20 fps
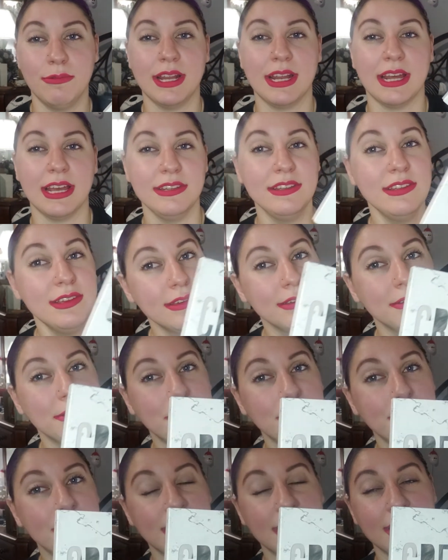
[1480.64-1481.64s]
when I
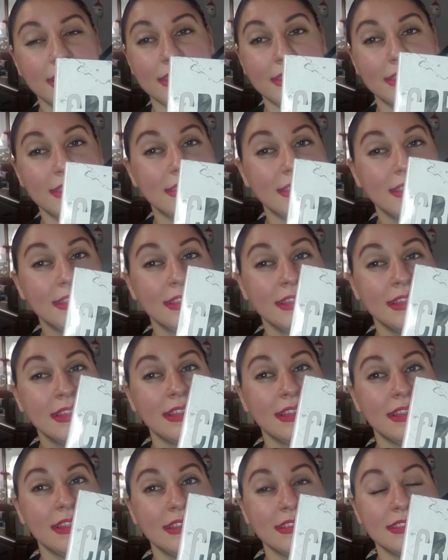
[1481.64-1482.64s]
do,
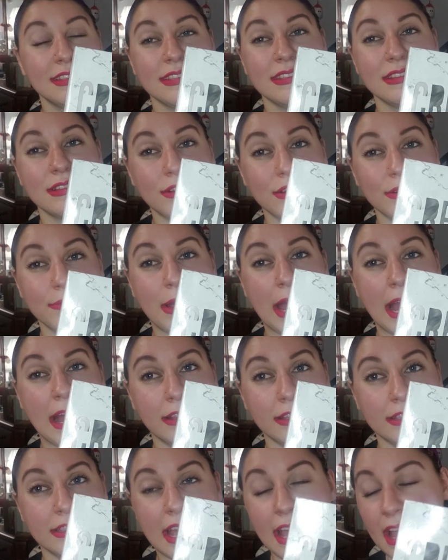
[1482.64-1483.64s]
this is a good
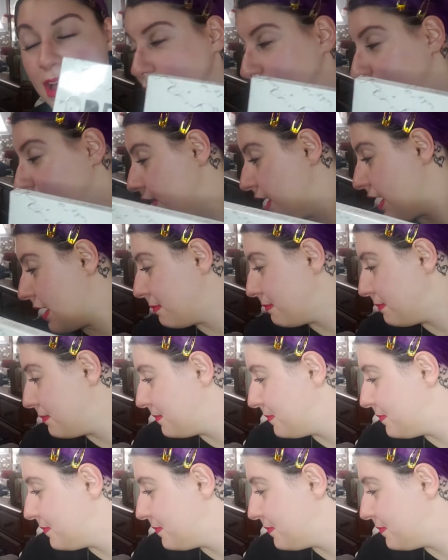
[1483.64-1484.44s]
palette to have for that.